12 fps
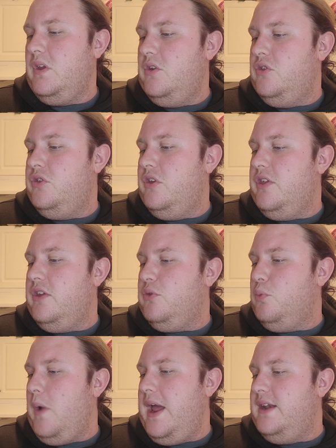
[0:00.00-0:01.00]
So
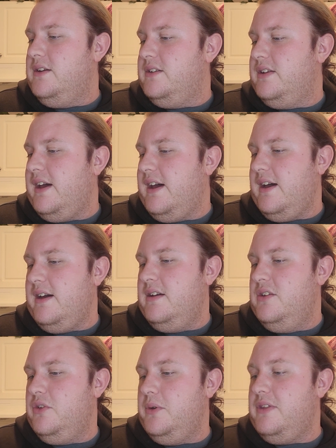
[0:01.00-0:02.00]
this went. So
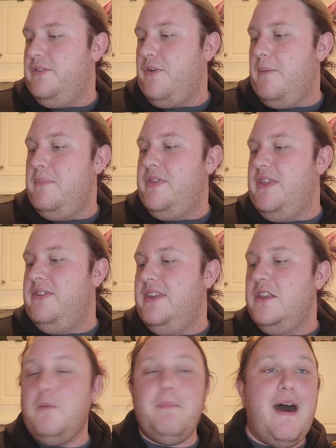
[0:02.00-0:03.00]
it's from the
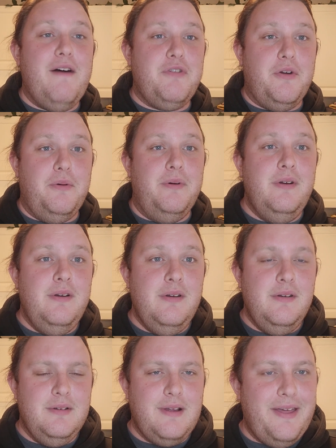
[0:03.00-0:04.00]
Zino Mavro.
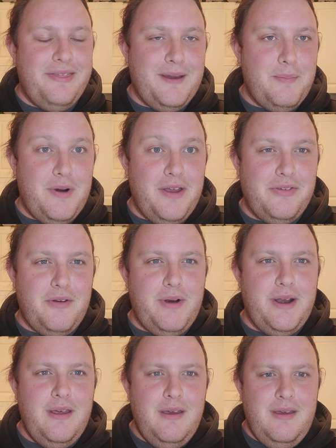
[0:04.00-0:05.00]
I think I pronounced it
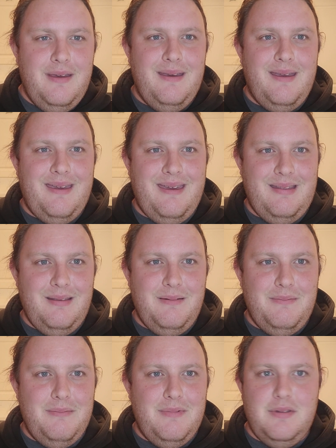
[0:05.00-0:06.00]
right. Hino.